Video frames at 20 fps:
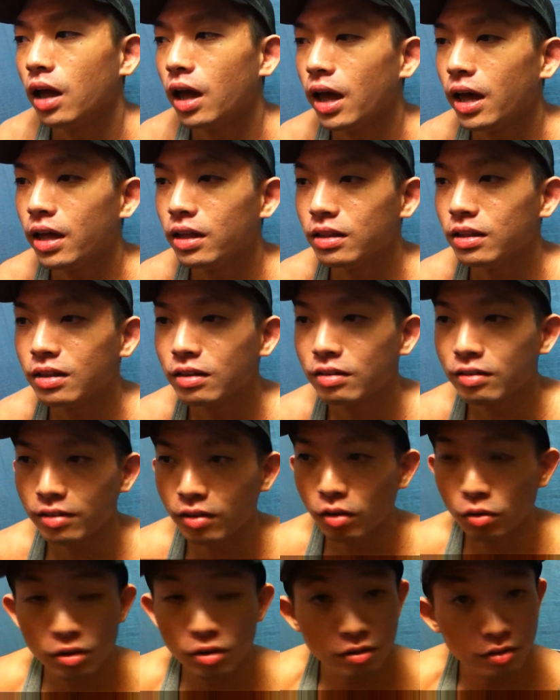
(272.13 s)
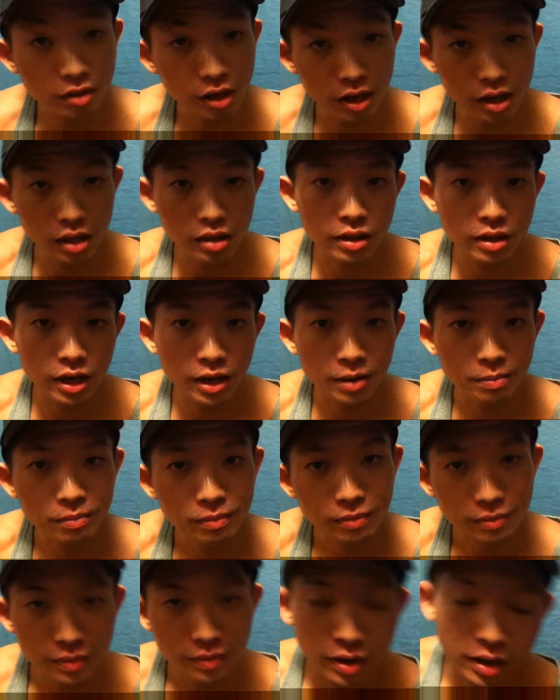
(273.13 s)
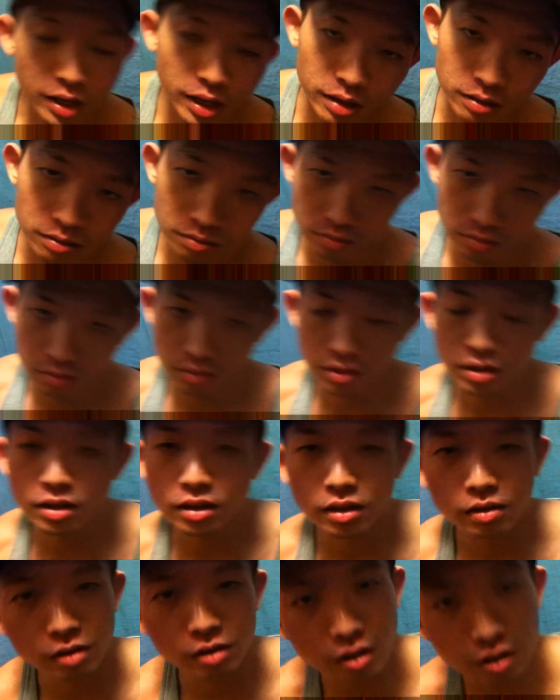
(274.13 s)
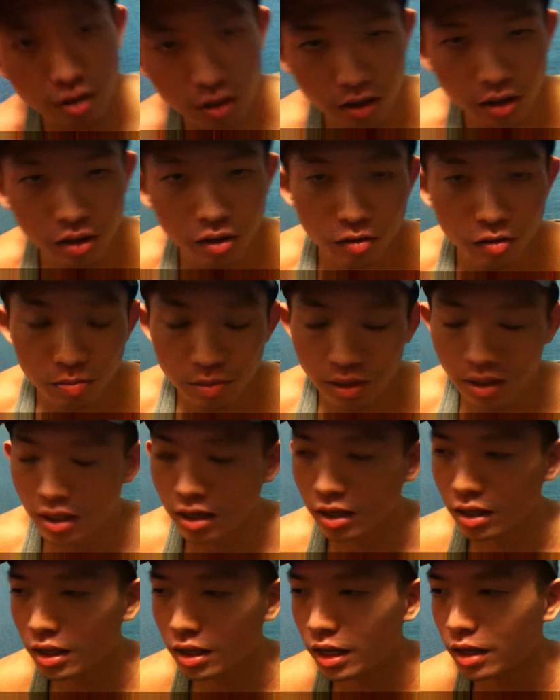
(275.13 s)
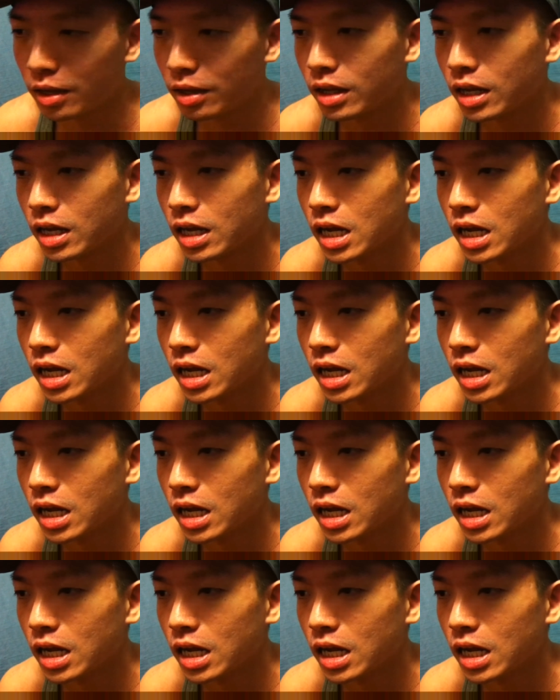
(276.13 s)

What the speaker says: And so the second time, again, he turned out this meeting again,